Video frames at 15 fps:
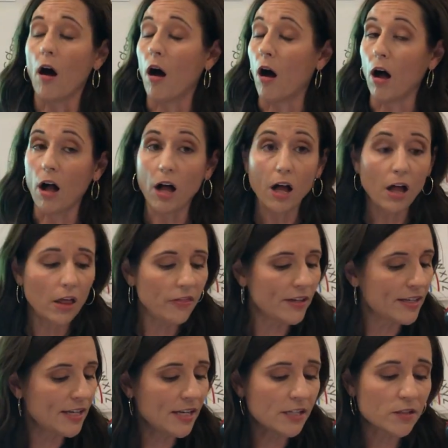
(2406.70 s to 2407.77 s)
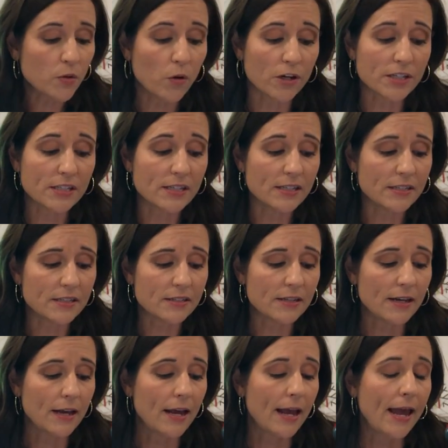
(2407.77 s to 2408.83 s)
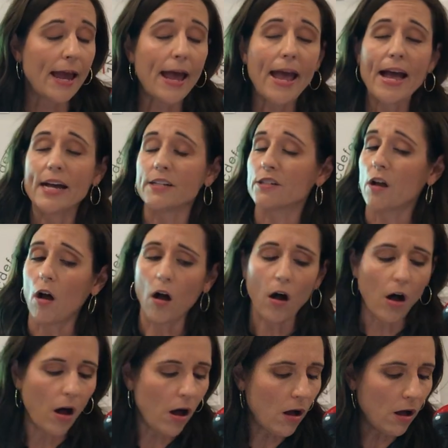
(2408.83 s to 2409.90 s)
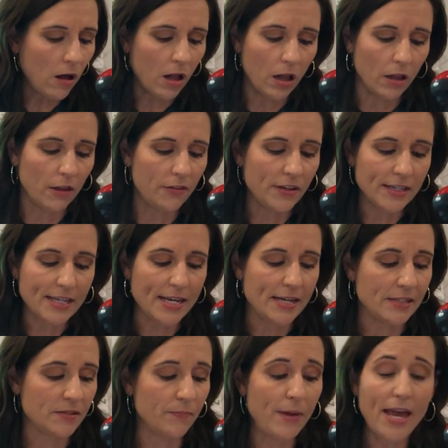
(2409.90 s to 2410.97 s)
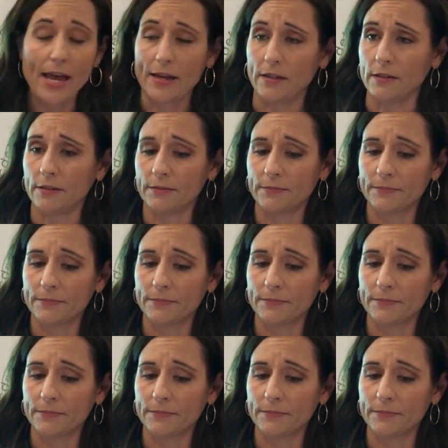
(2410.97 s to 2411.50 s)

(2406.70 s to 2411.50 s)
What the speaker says: All the king's horses and all the king's men